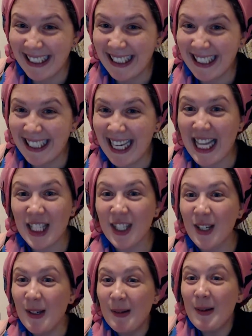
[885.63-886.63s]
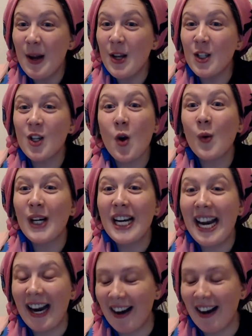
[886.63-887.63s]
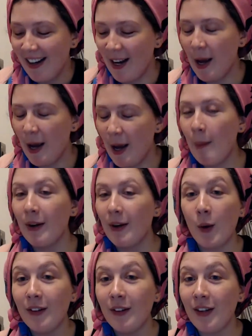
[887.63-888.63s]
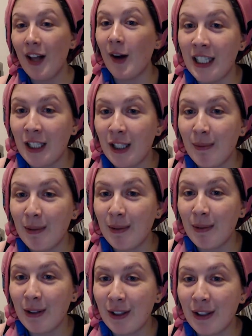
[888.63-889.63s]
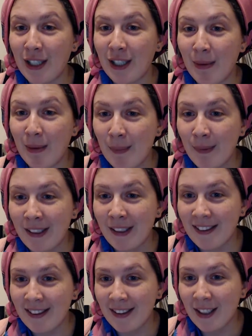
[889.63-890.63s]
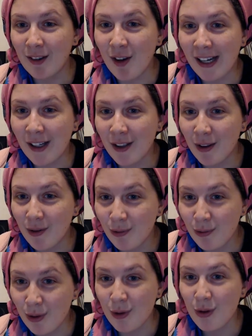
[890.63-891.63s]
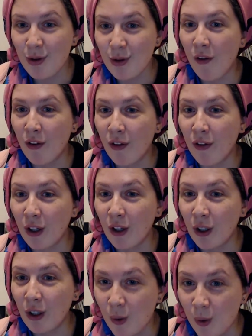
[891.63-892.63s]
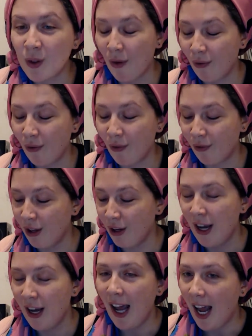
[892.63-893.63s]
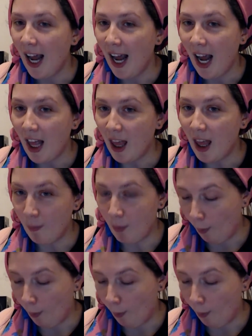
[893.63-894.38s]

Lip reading: It's so clear. But I'll continue because I'm going to bring this to the right root or the cause of the problem.